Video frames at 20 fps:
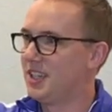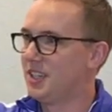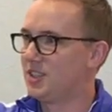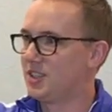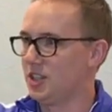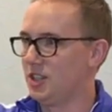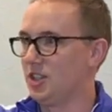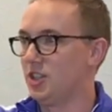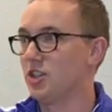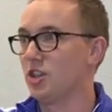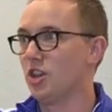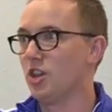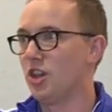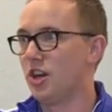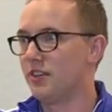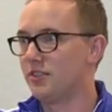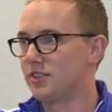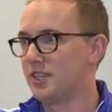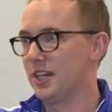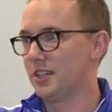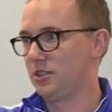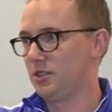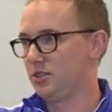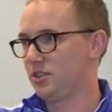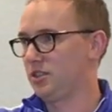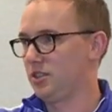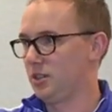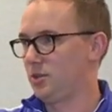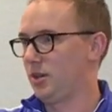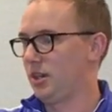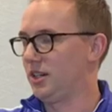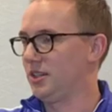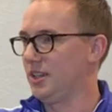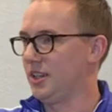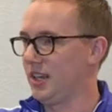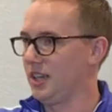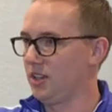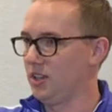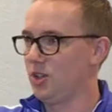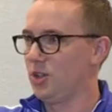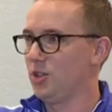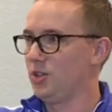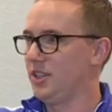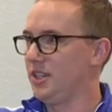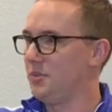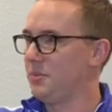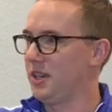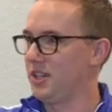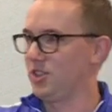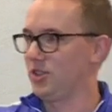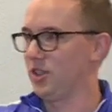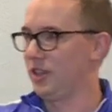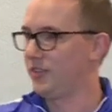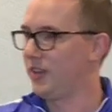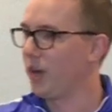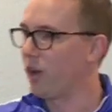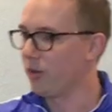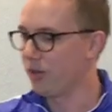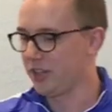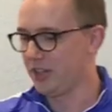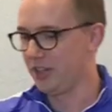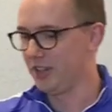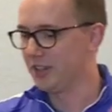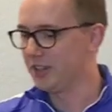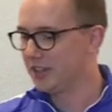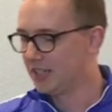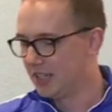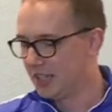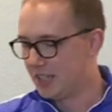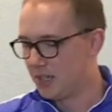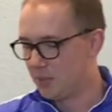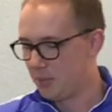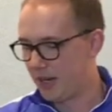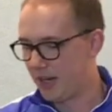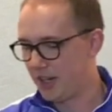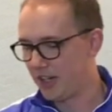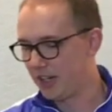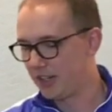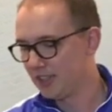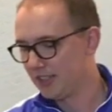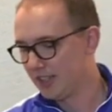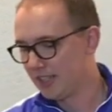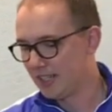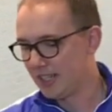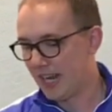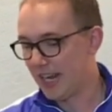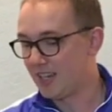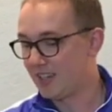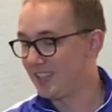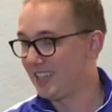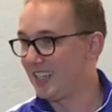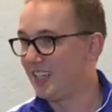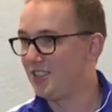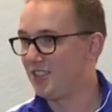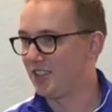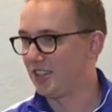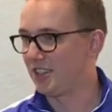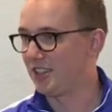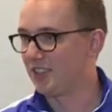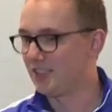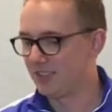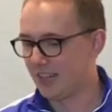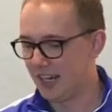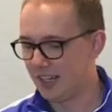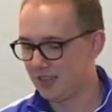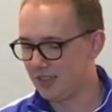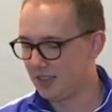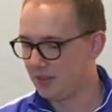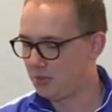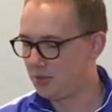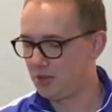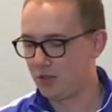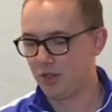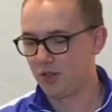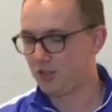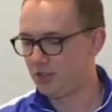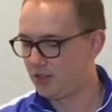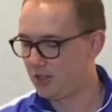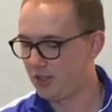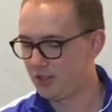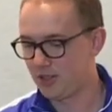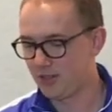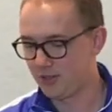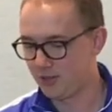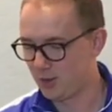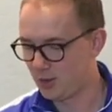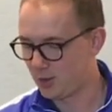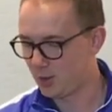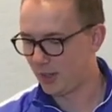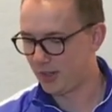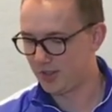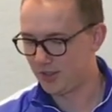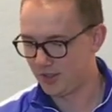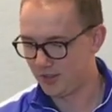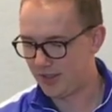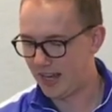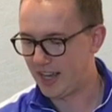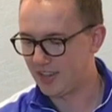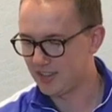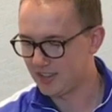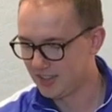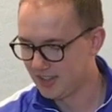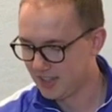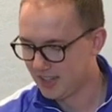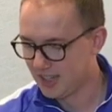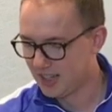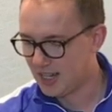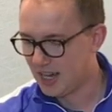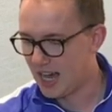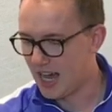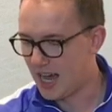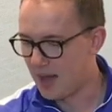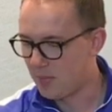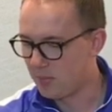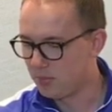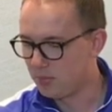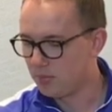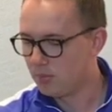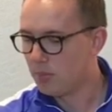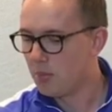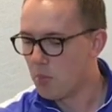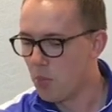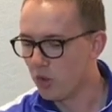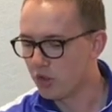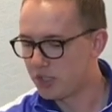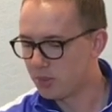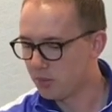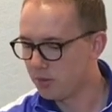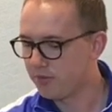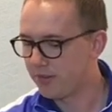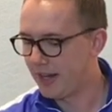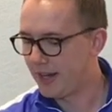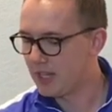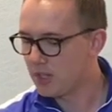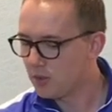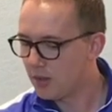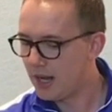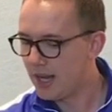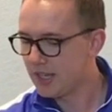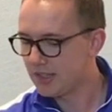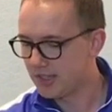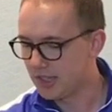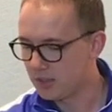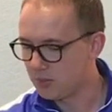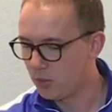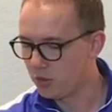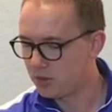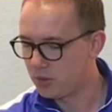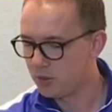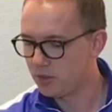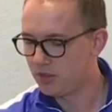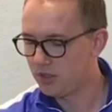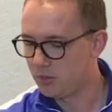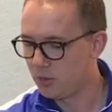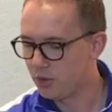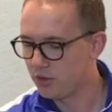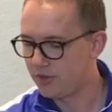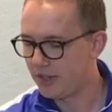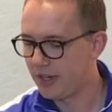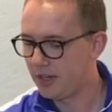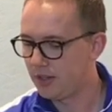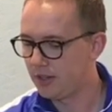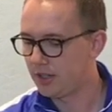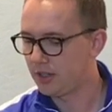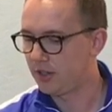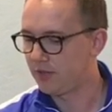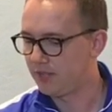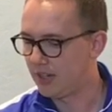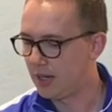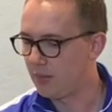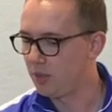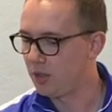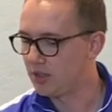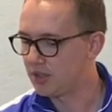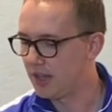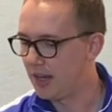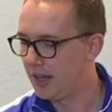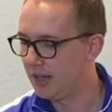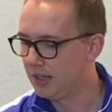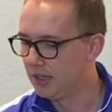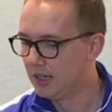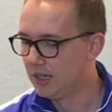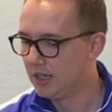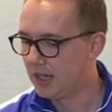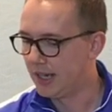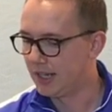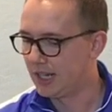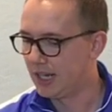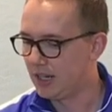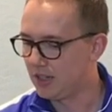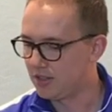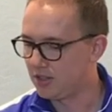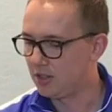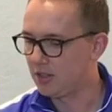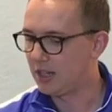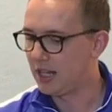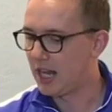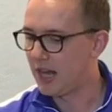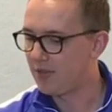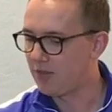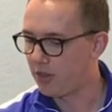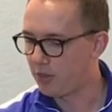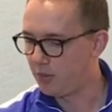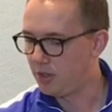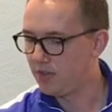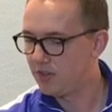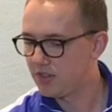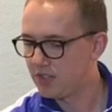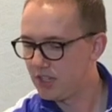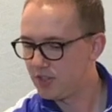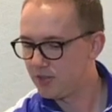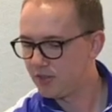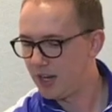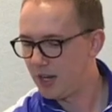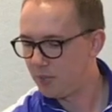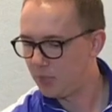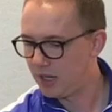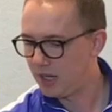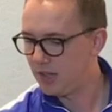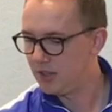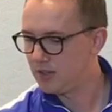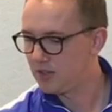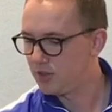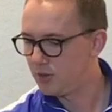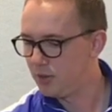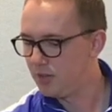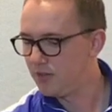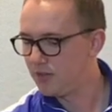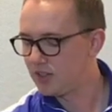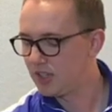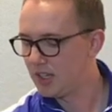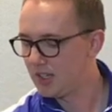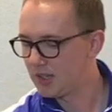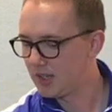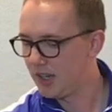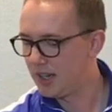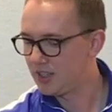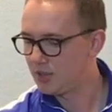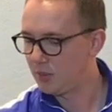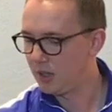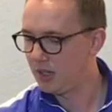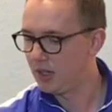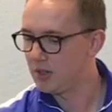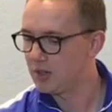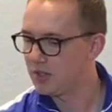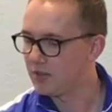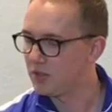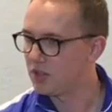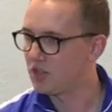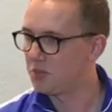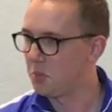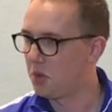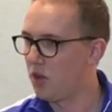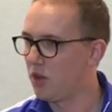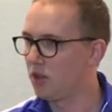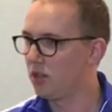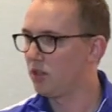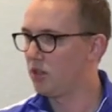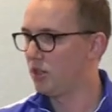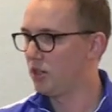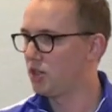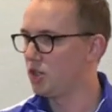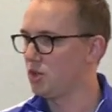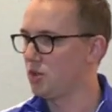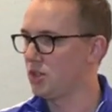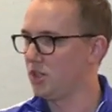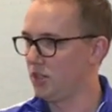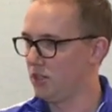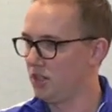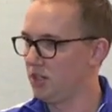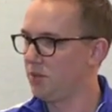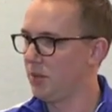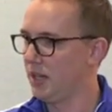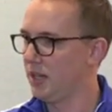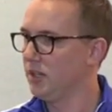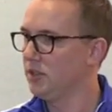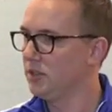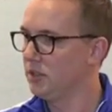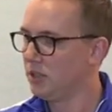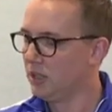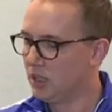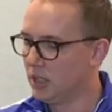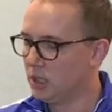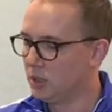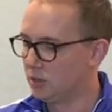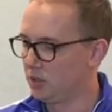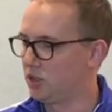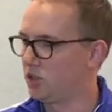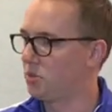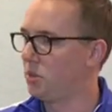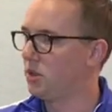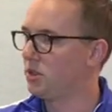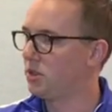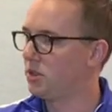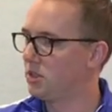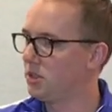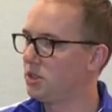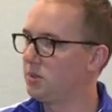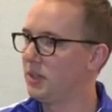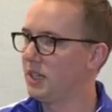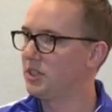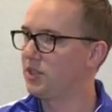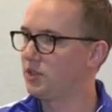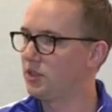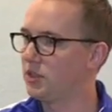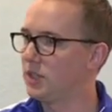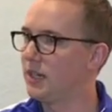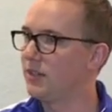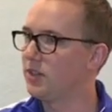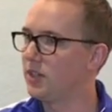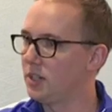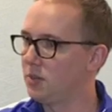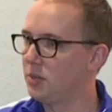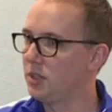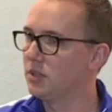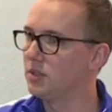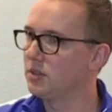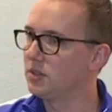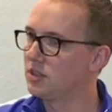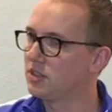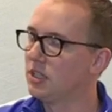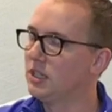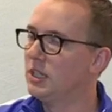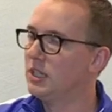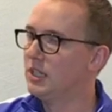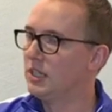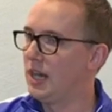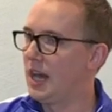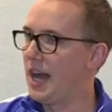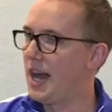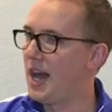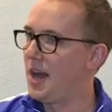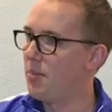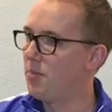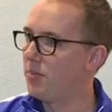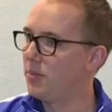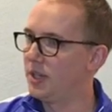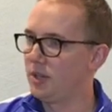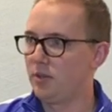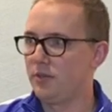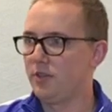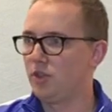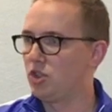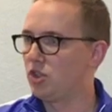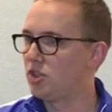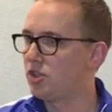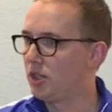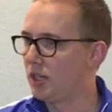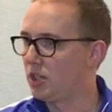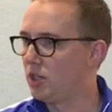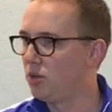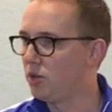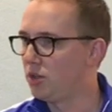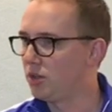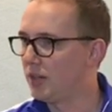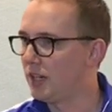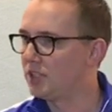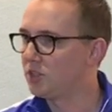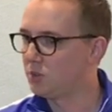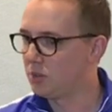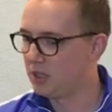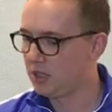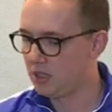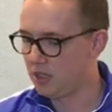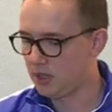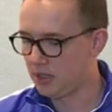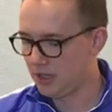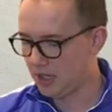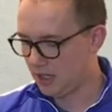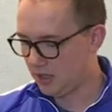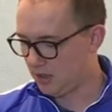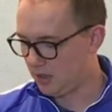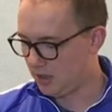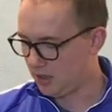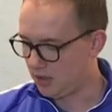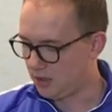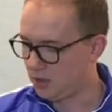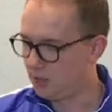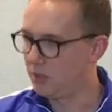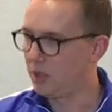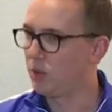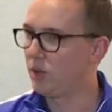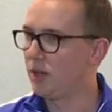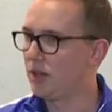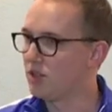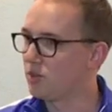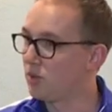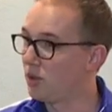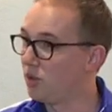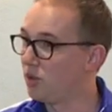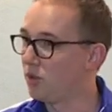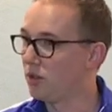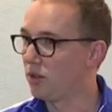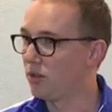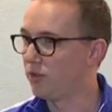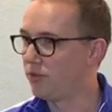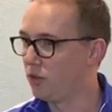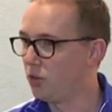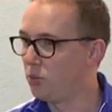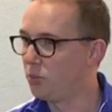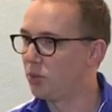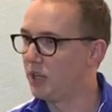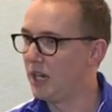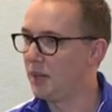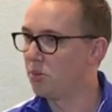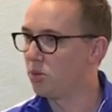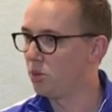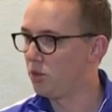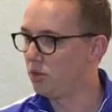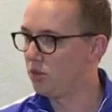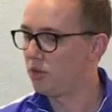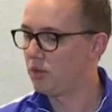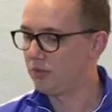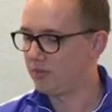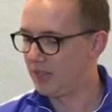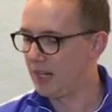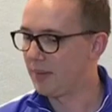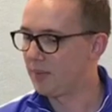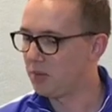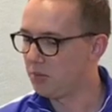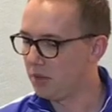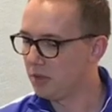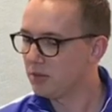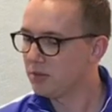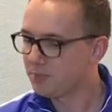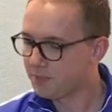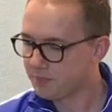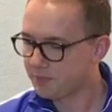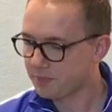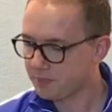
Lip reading: So you're gonna love Cutco's cookware. Like literally makes your life healthier, better, and it's easier, right? It cooks your food twice as fast. Most people value-wise, like most people see the most value in like our family set. Again, is you're gonna have the 3 different size fry pans, 3 different size saucepans. You have a small and a large utility pan, which is small utility pans for your everyday meals. Like if you're just like you and your husband, and then like the big one is when you're doing your food prep or when you're doing a family meal.